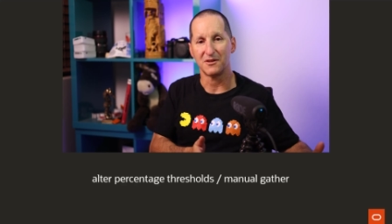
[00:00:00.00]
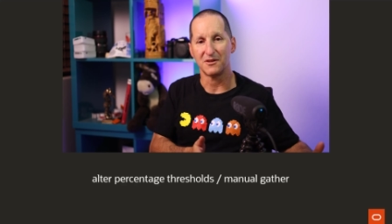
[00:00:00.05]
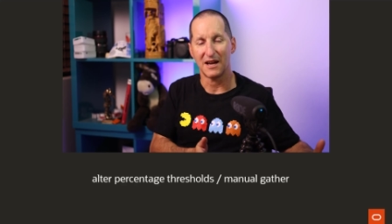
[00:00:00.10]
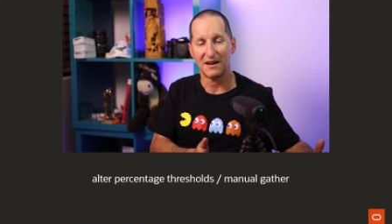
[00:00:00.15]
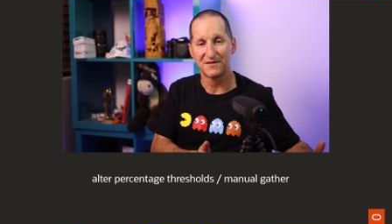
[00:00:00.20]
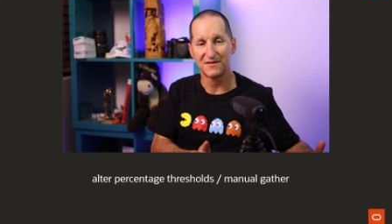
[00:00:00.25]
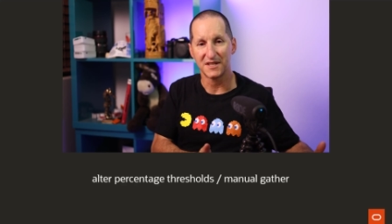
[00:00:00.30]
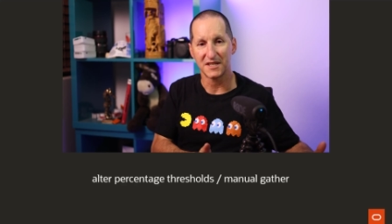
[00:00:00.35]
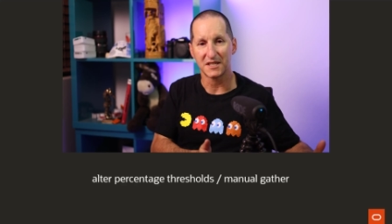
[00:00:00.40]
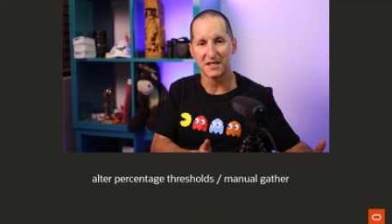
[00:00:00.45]

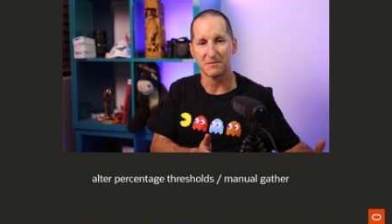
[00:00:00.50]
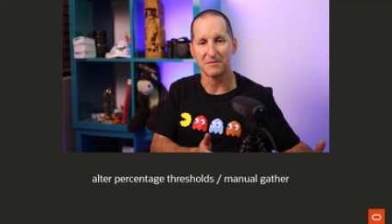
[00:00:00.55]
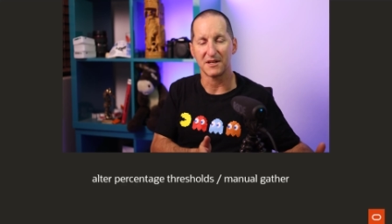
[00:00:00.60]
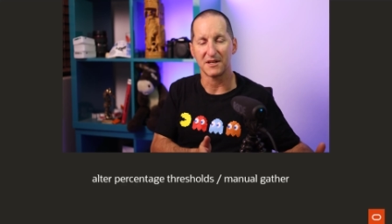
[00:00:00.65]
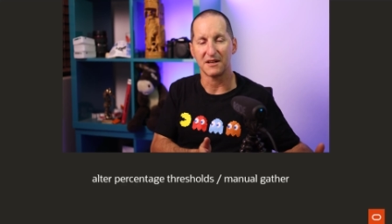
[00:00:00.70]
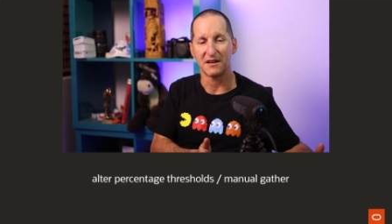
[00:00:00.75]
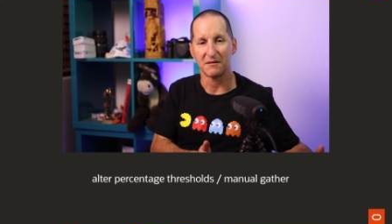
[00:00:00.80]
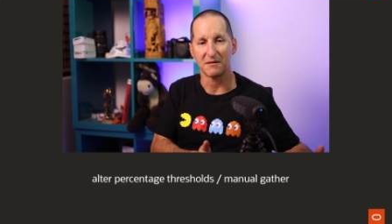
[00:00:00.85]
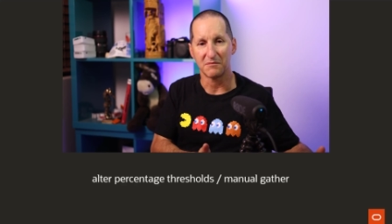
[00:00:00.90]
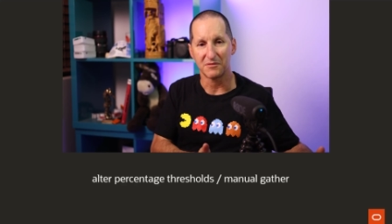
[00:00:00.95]
have systems that
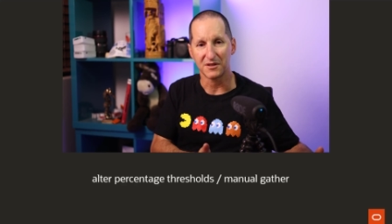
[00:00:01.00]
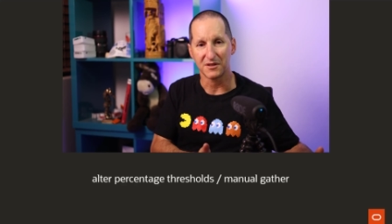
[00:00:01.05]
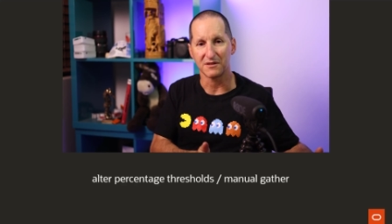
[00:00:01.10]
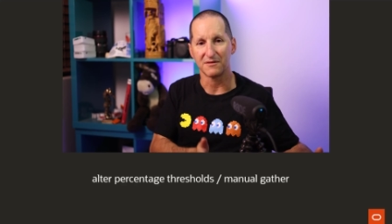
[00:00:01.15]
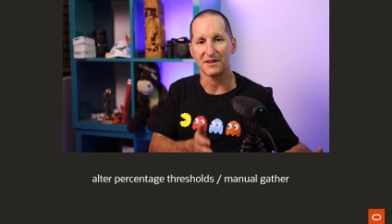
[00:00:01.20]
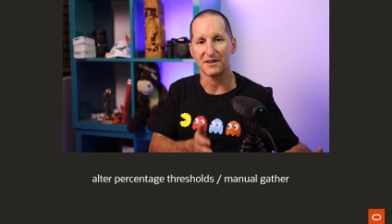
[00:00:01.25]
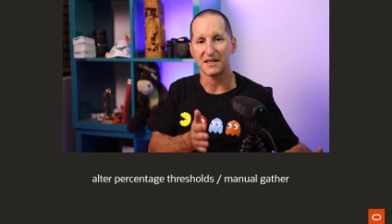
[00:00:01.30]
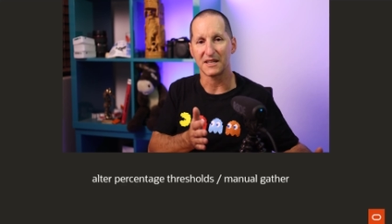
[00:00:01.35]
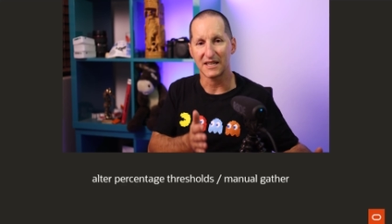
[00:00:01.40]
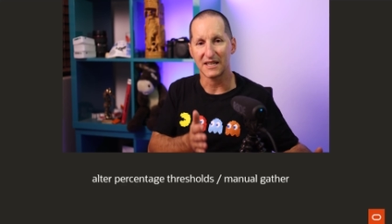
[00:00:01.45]
are sort
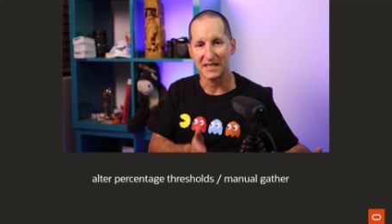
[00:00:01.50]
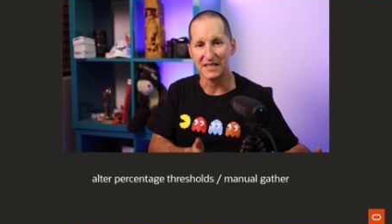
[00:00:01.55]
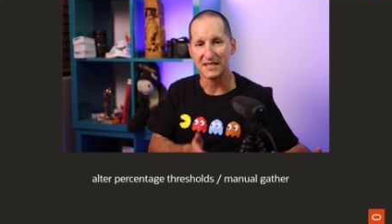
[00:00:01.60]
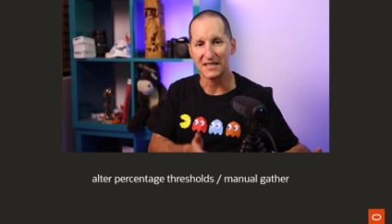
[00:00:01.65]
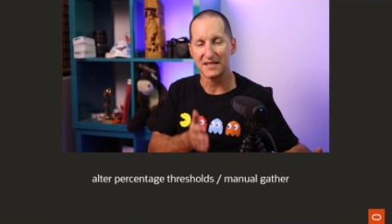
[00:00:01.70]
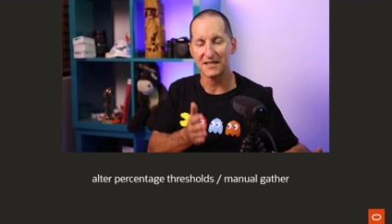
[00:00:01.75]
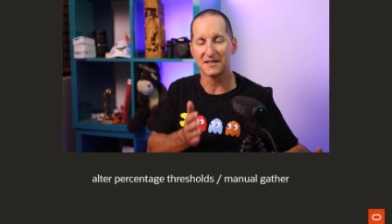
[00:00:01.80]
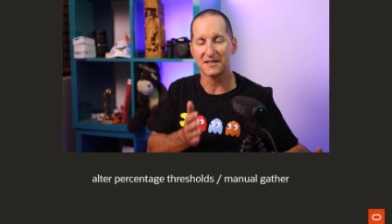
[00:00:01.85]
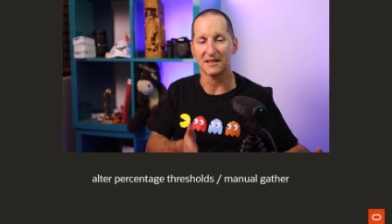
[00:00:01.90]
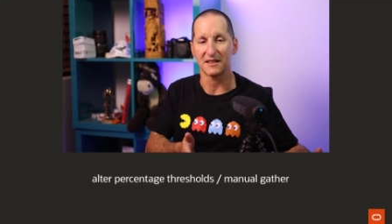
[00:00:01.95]
of
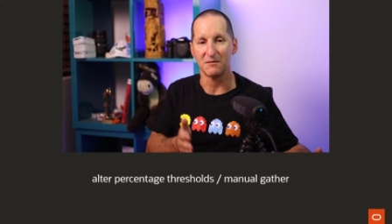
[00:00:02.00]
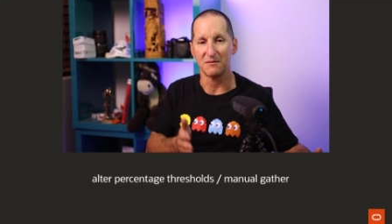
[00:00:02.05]
consistently